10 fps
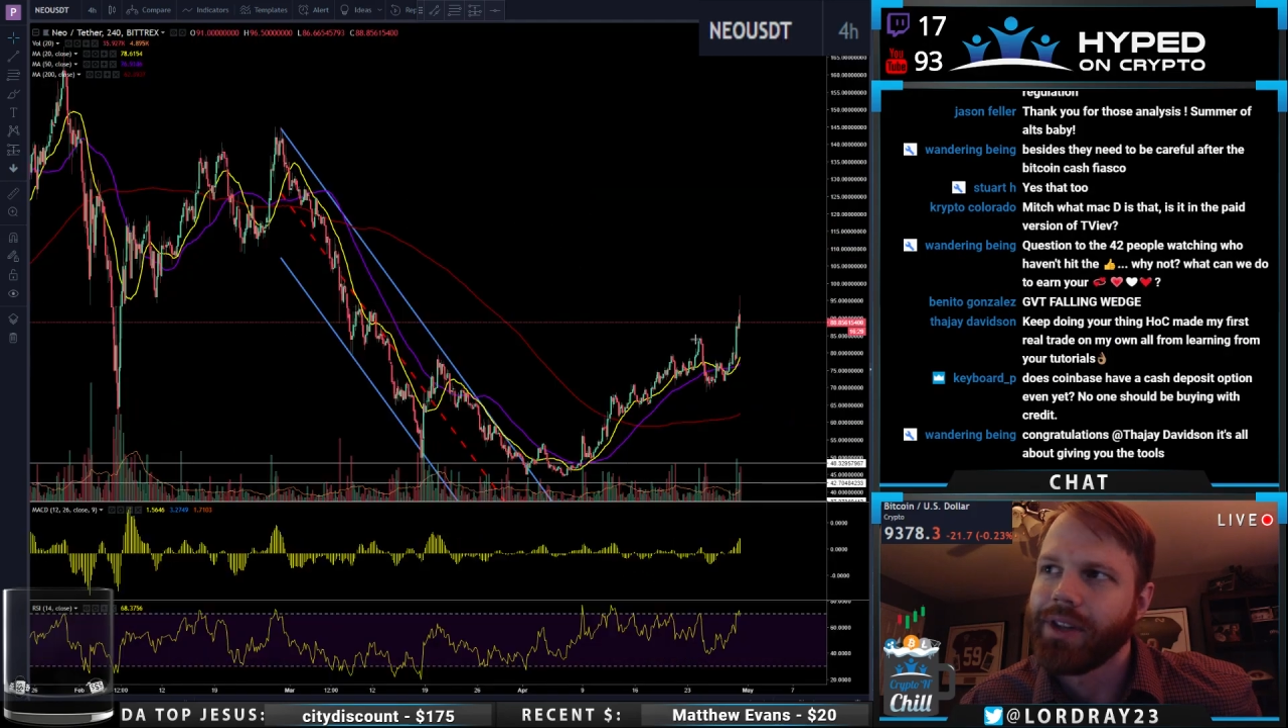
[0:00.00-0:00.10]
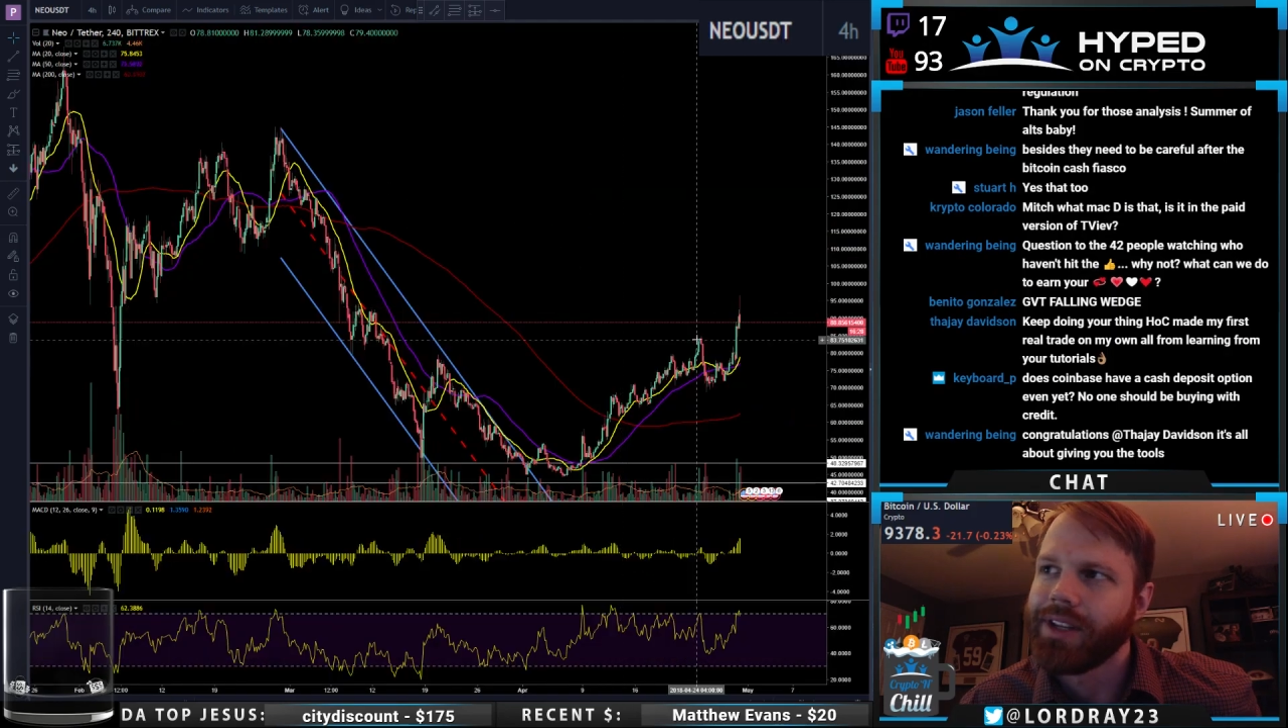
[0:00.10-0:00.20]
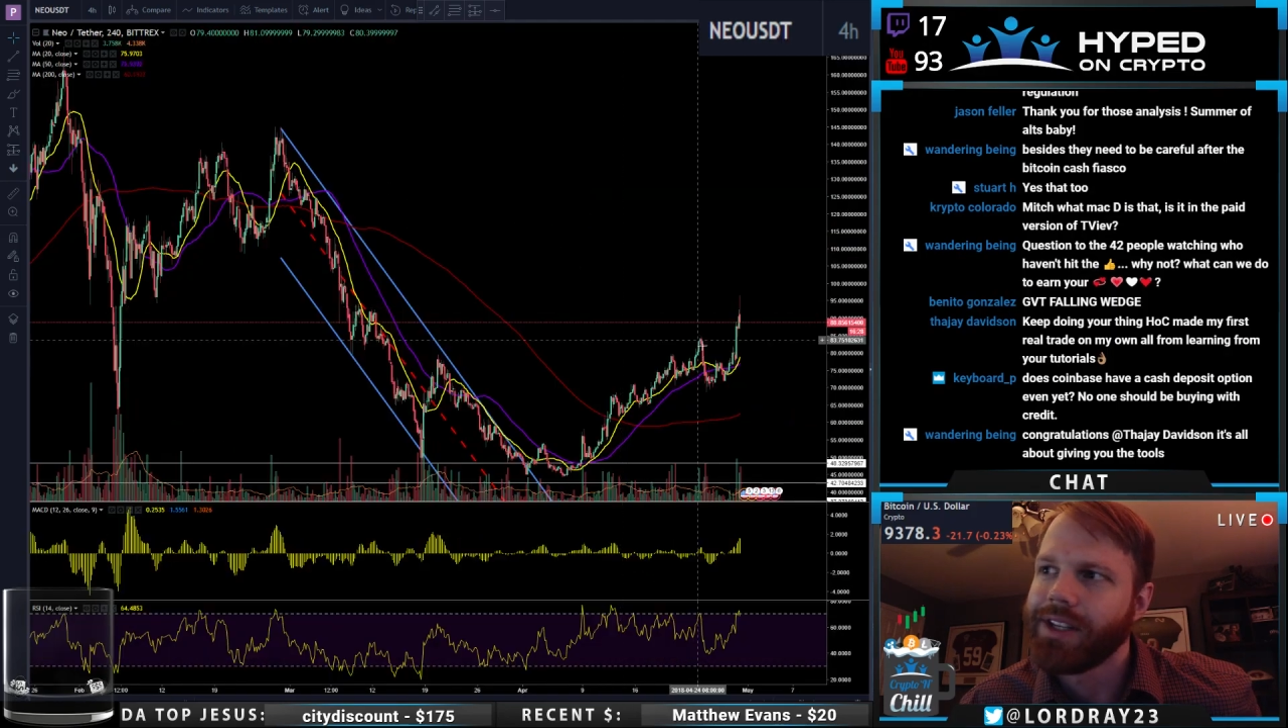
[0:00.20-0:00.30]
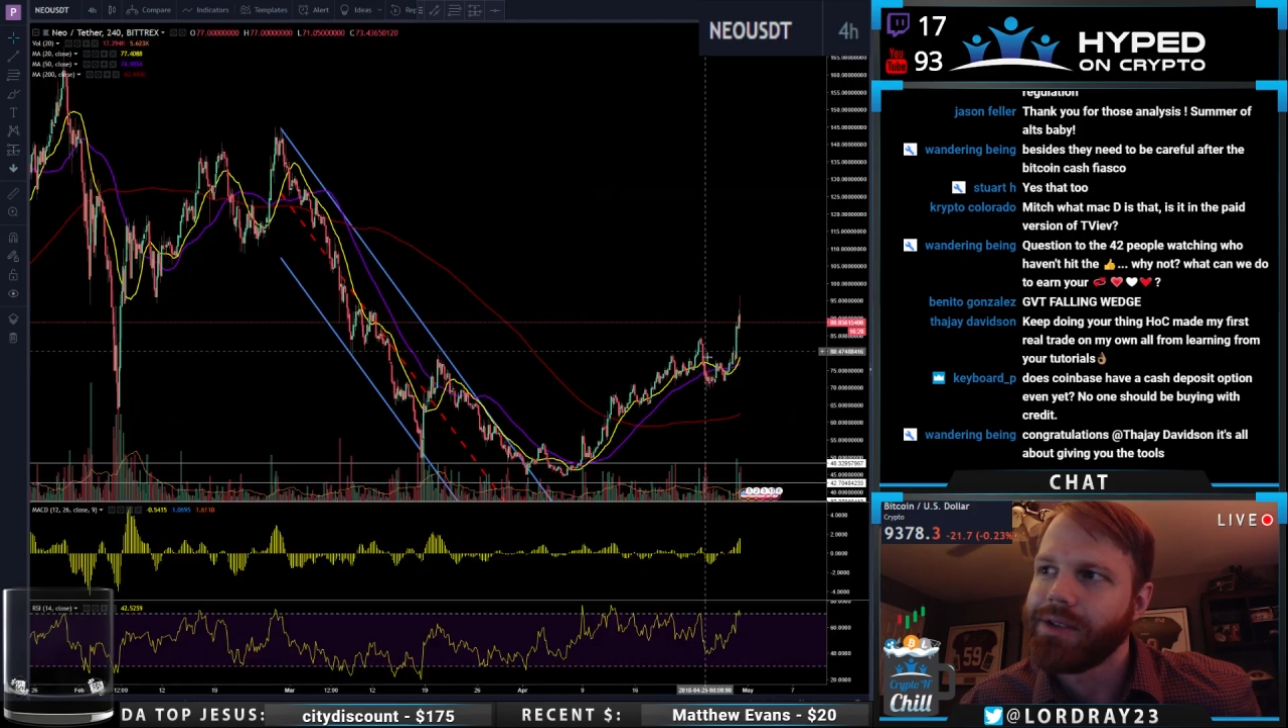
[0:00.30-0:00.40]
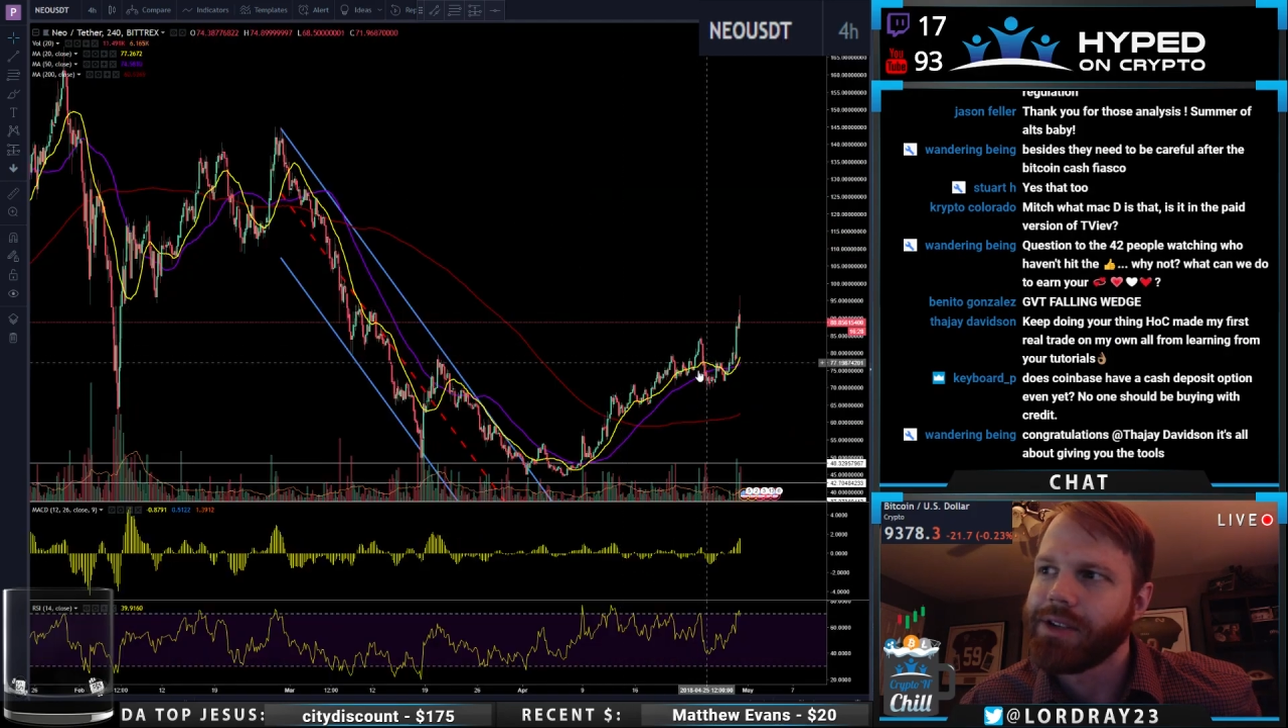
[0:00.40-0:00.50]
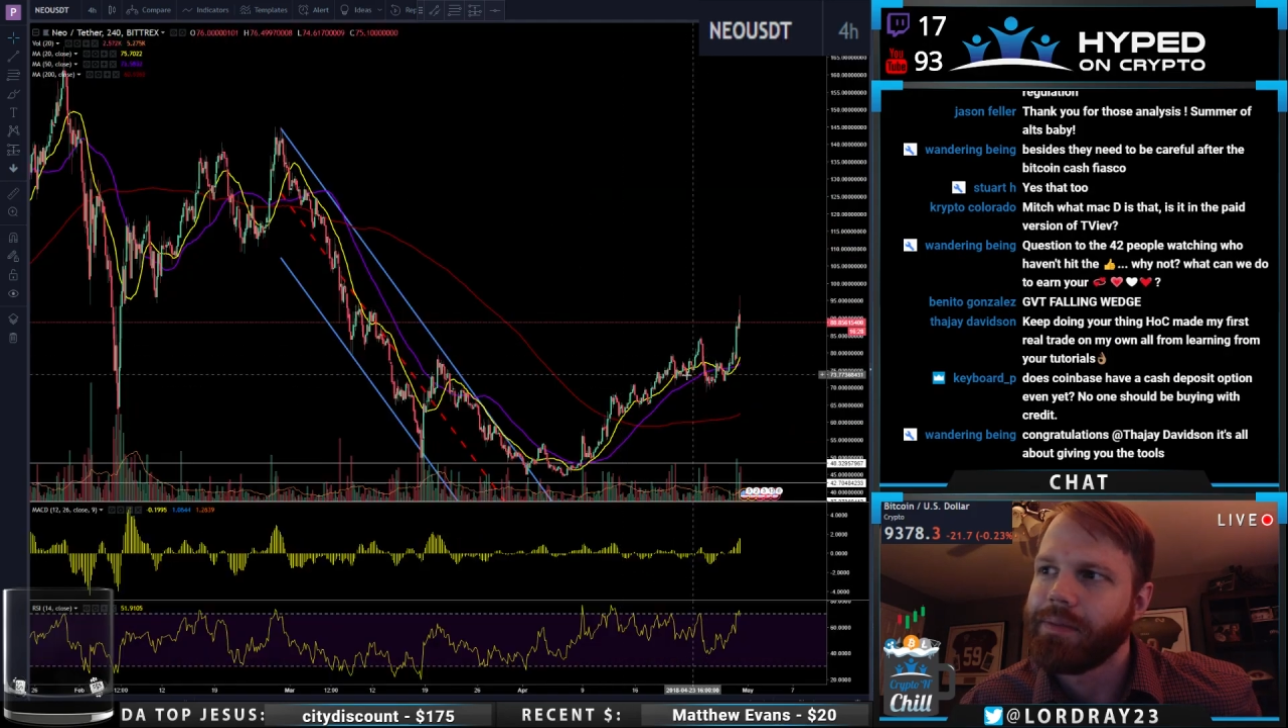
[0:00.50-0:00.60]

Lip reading: this was a...